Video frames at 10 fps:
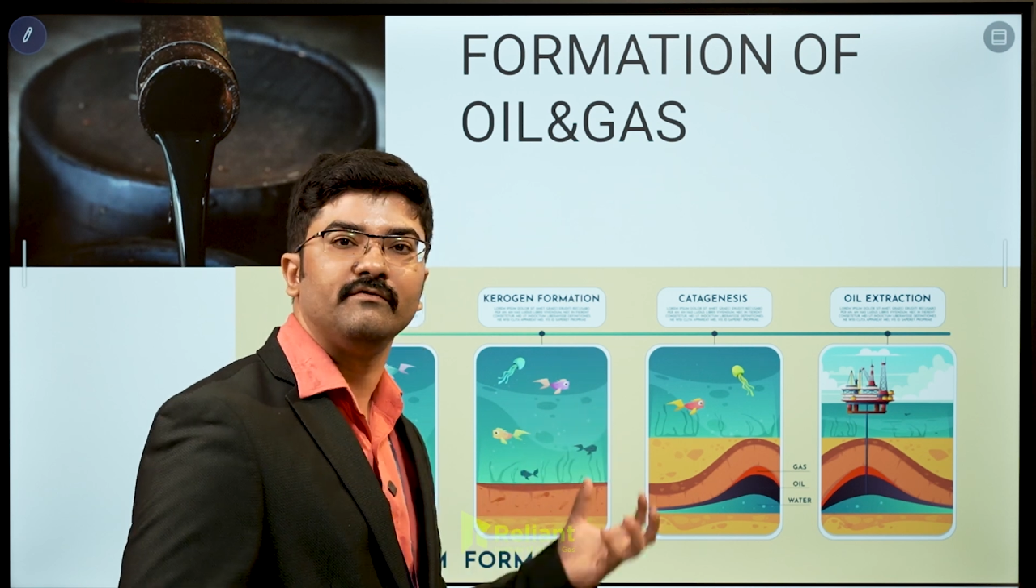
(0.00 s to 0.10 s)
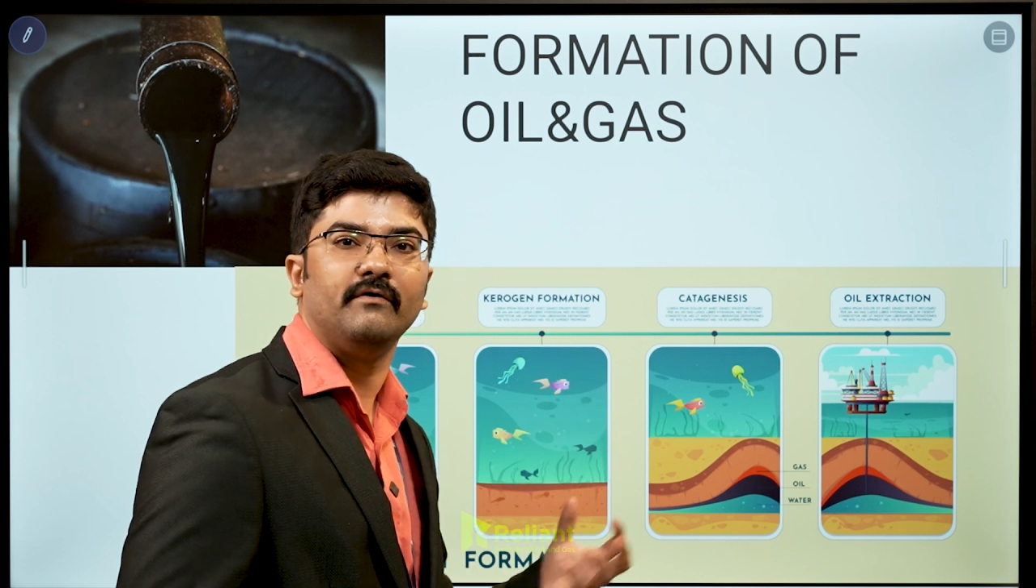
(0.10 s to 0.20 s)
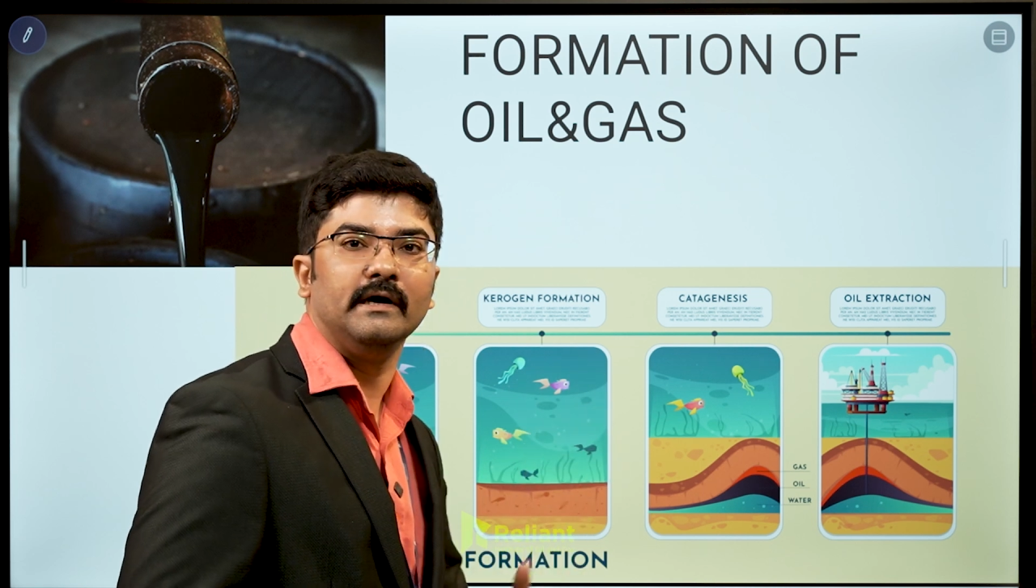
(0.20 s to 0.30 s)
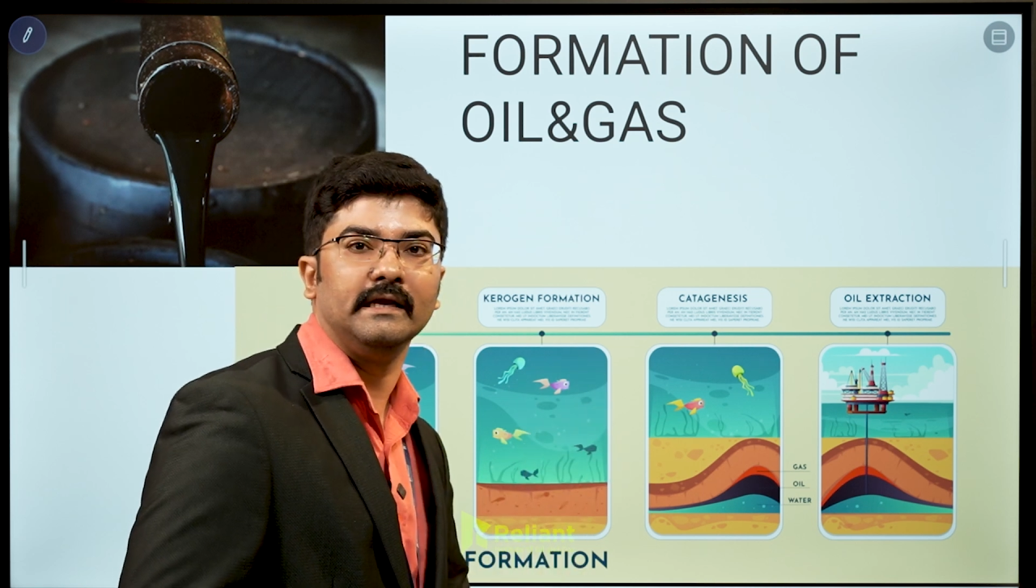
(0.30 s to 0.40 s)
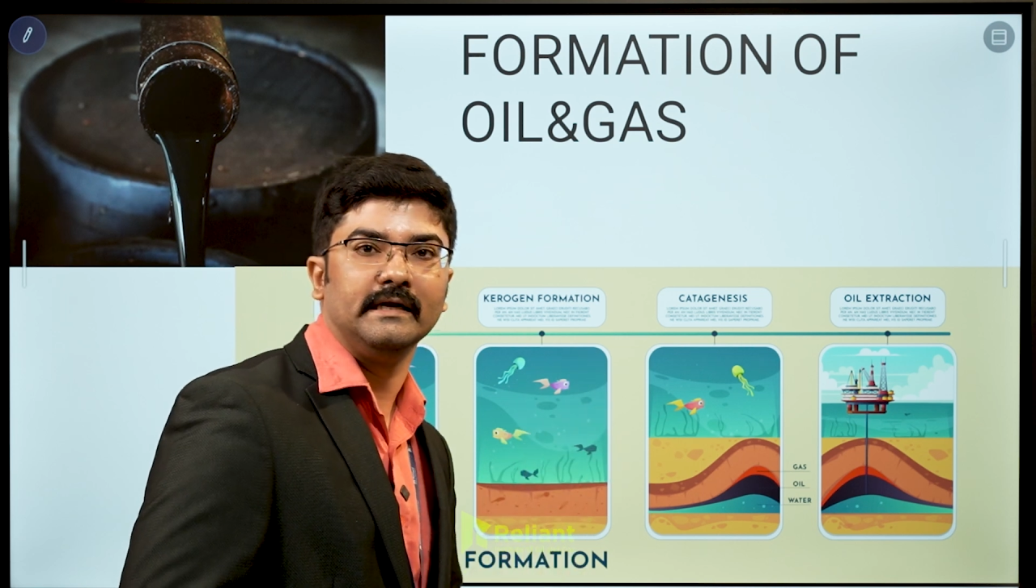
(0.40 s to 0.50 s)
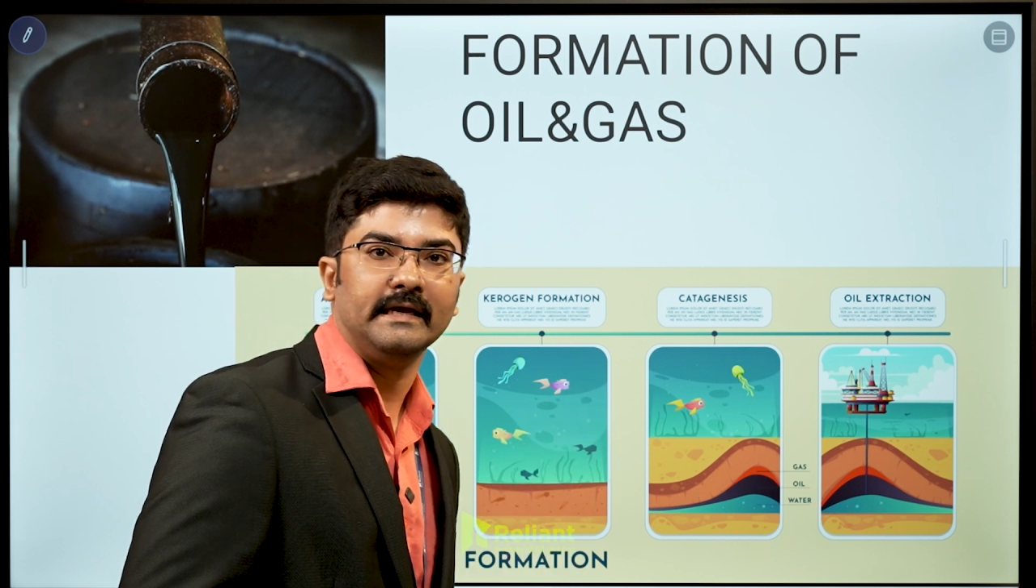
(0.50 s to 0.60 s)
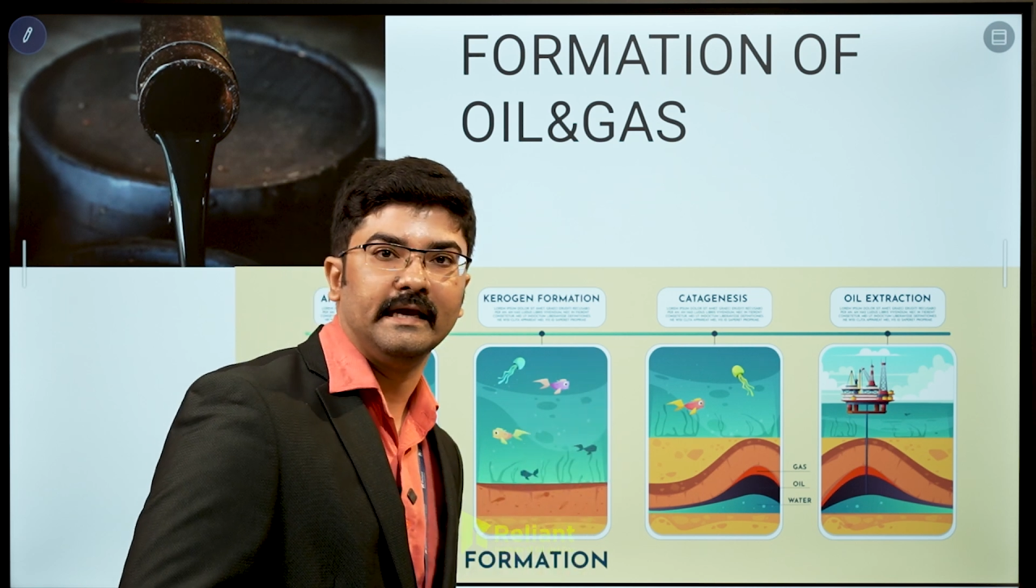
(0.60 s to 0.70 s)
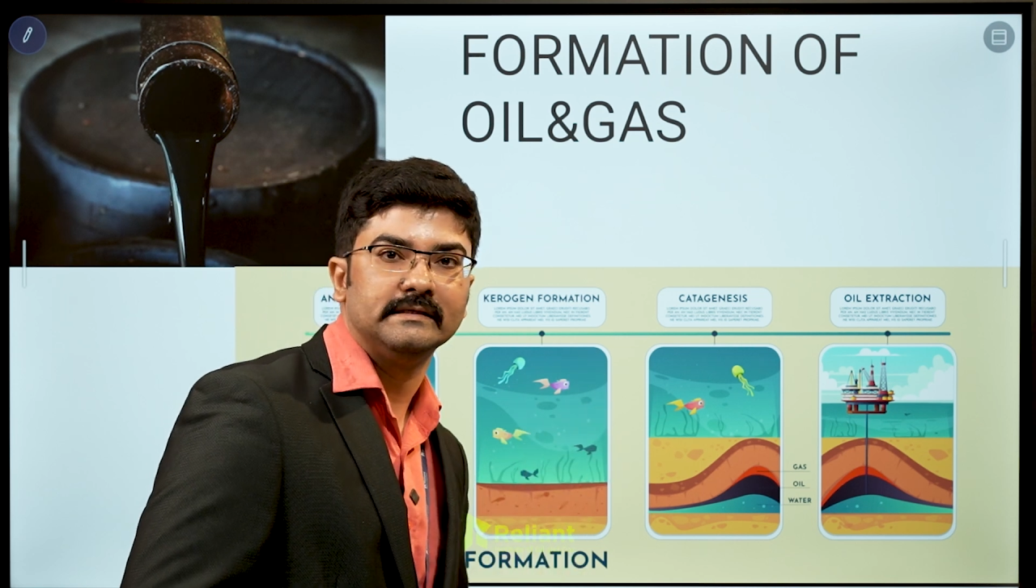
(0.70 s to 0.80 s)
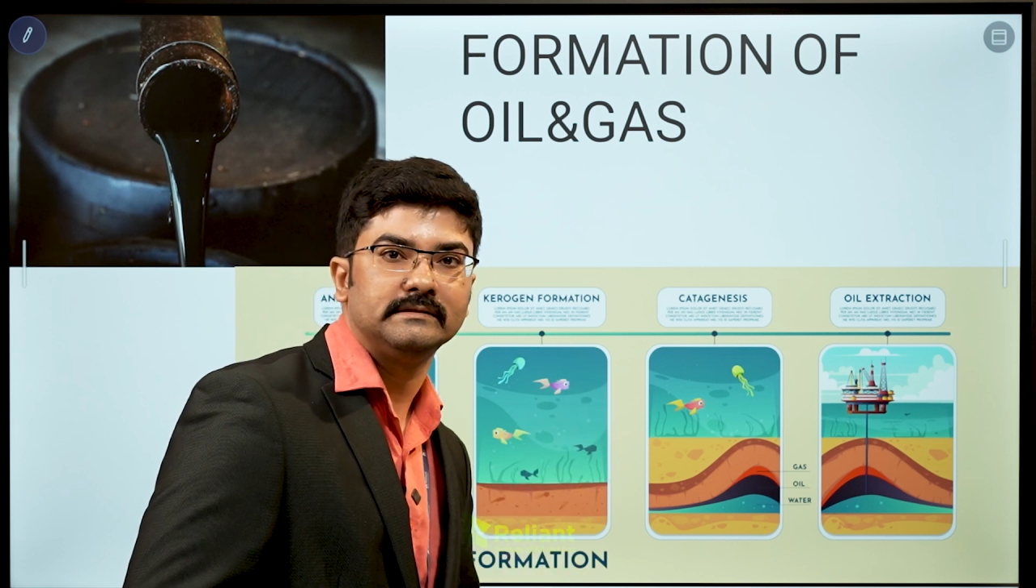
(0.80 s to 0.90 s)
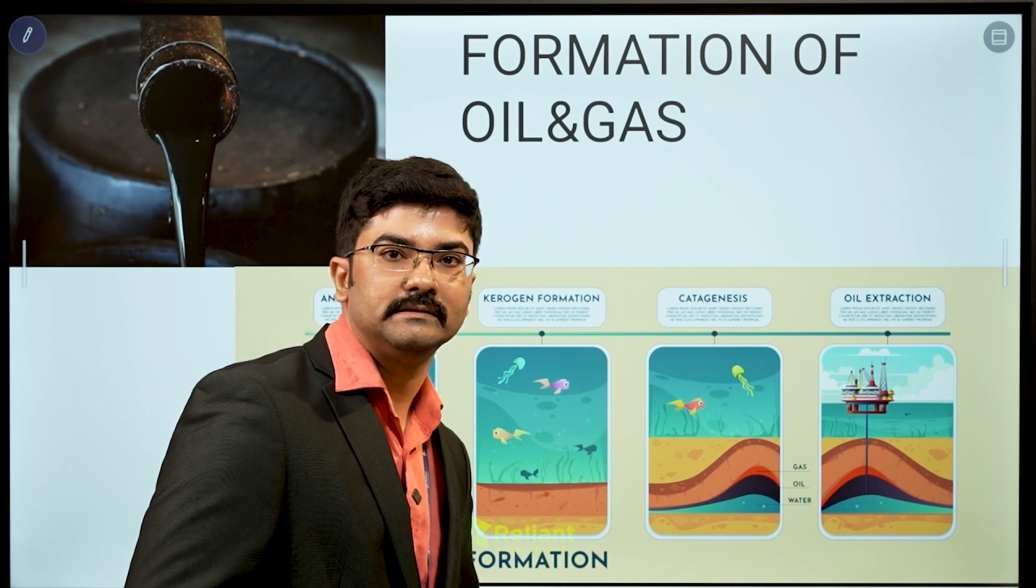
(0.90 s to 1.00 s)
of oil and
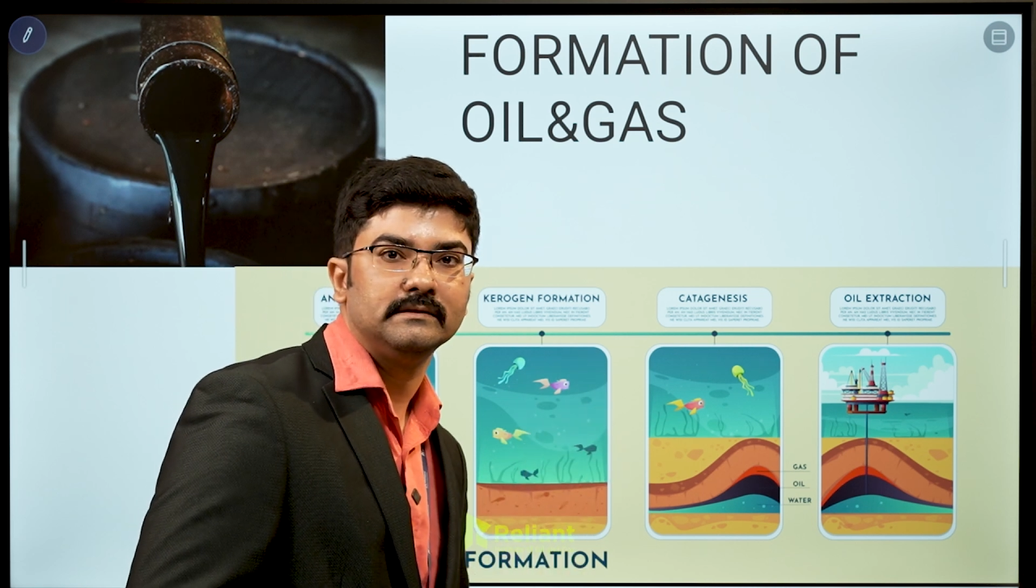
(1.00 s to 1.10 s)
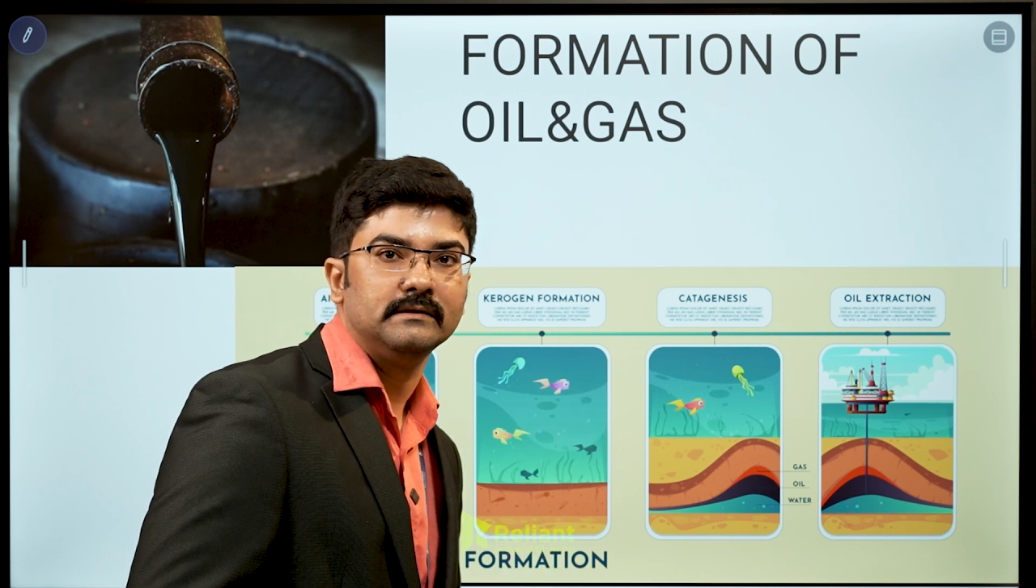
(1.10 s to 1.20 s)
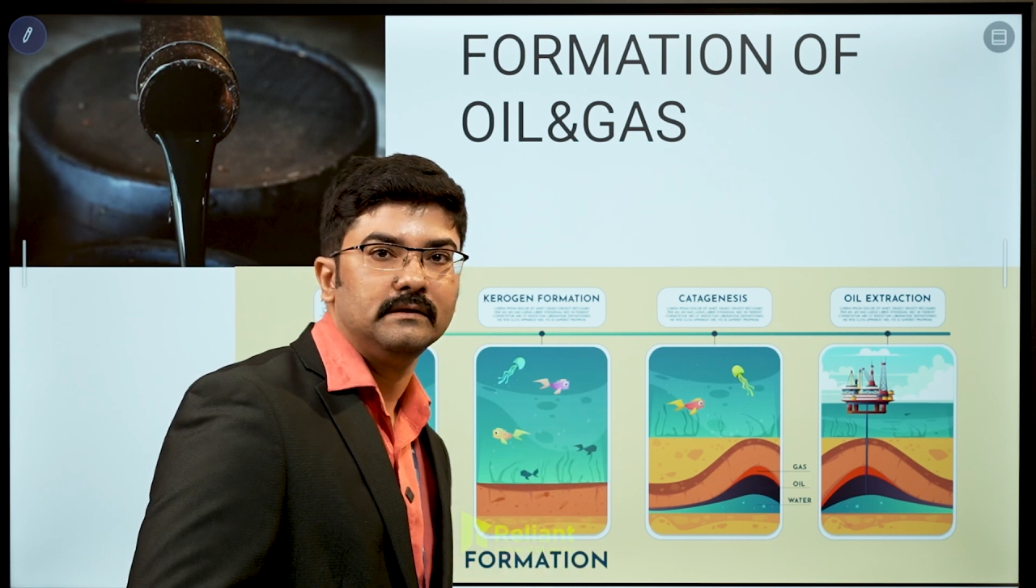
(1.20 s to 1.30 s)
gas?